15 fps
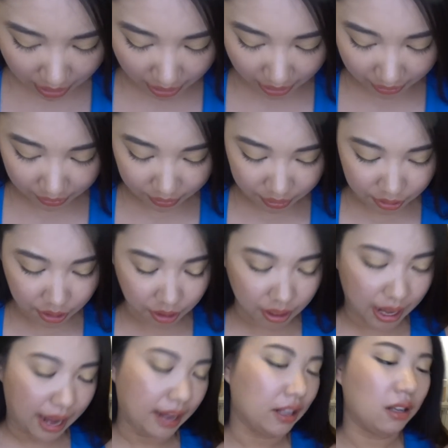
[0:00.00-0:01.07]
And the
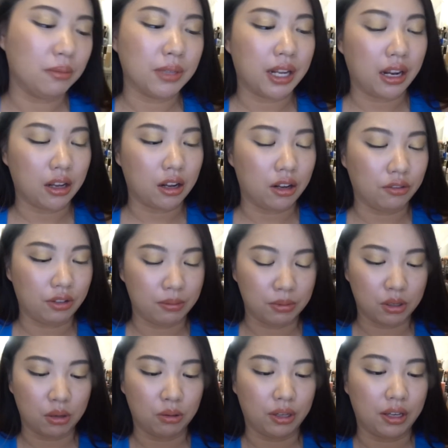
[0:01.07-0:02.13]
third item that I got from
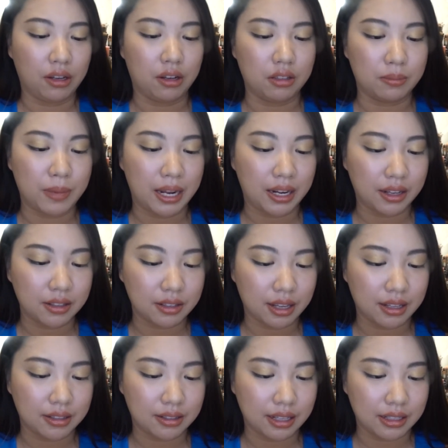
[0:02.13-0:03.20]
Kokie Cosmetics
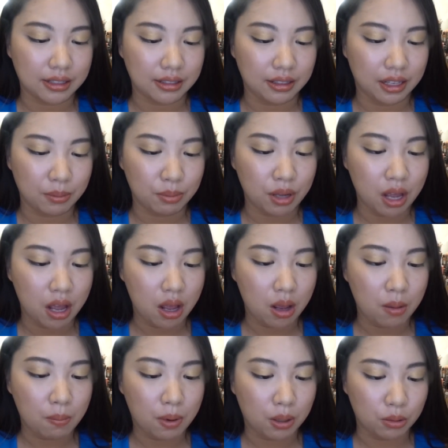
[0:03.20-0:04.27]
is this lip
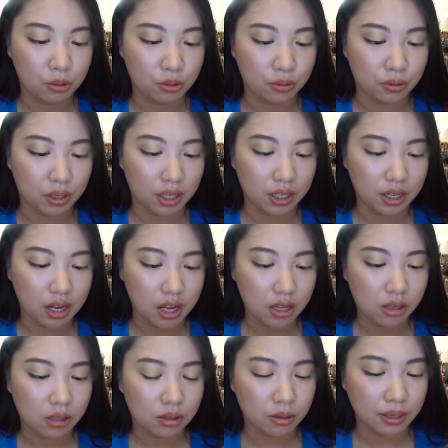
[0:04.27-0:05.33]
powder.
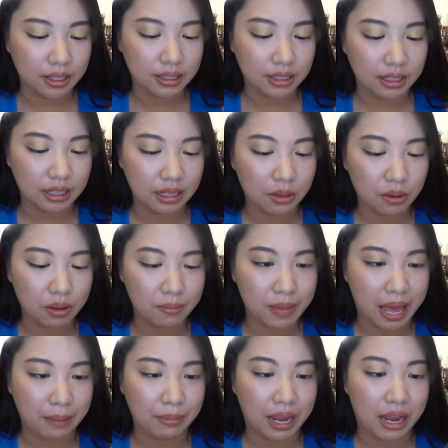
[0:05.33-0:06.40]
So it's a liquid
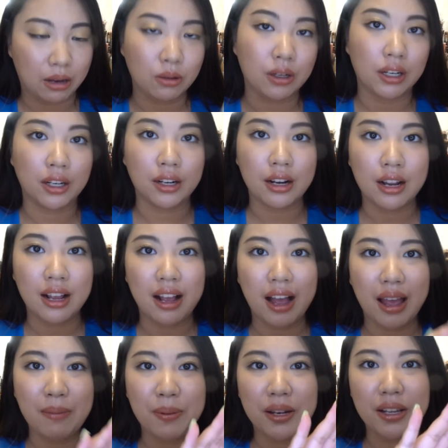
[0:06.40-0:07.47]
matte powder.
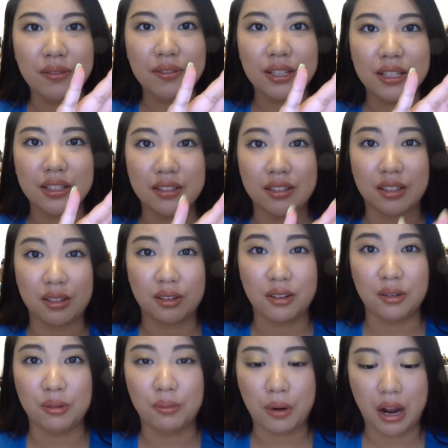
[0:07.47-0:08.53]
I believe this is a
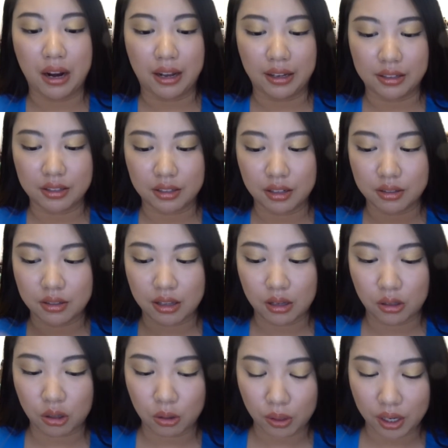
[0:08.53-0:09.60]
new product because
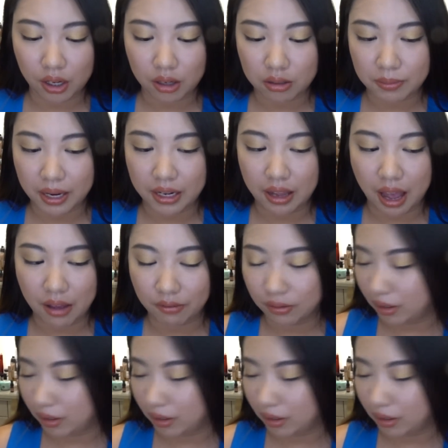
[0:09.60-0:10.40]
Kokie Cosmetics have